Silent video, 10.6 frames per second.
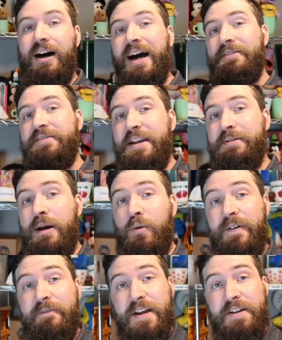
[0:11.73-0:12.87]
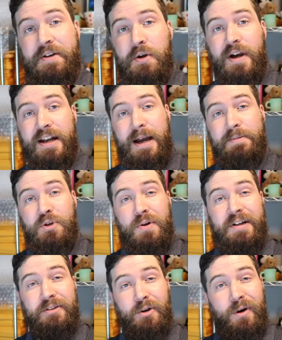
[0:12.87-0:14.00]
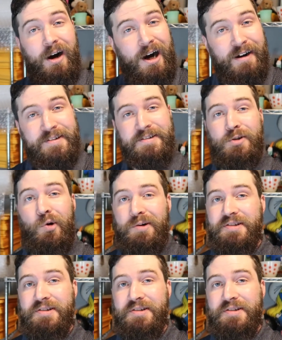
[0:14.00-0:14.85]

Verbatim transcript: I've teamed up with Vendoo and I'm doing a little office tour